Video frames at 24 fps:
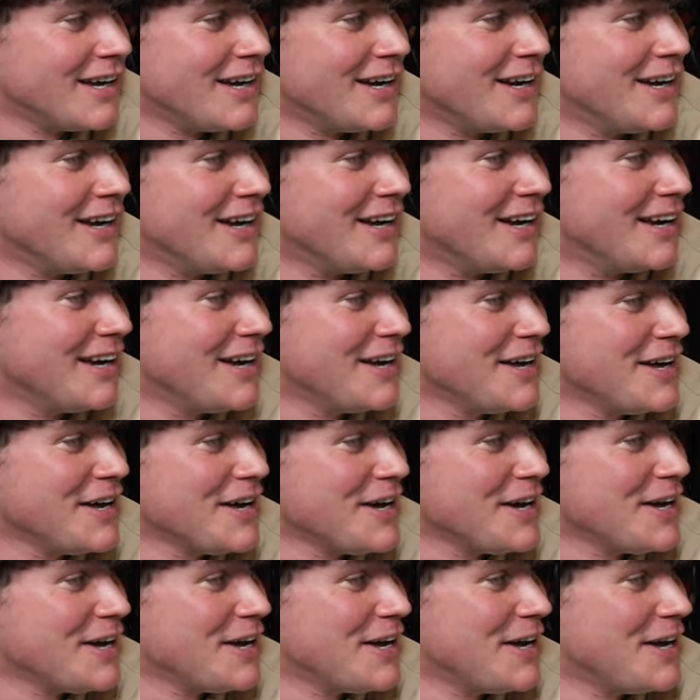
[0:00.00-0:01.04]

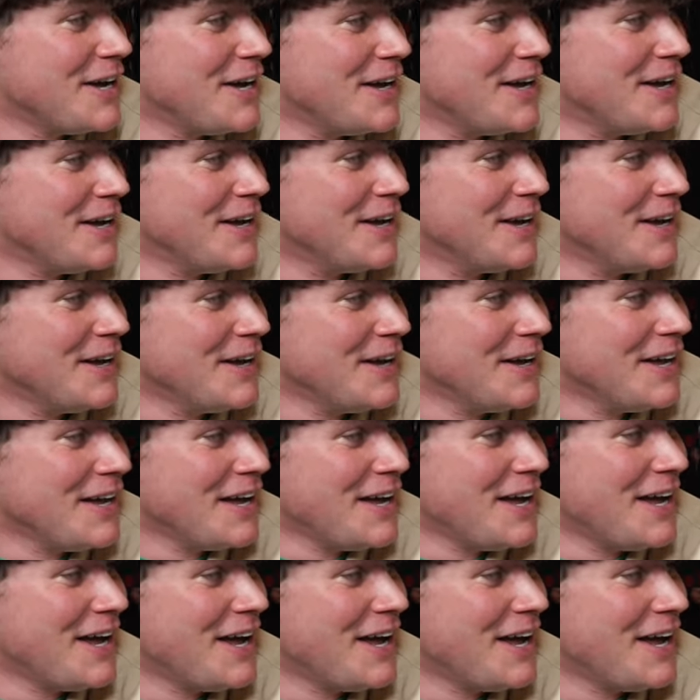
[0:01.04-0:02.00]
(not speaking)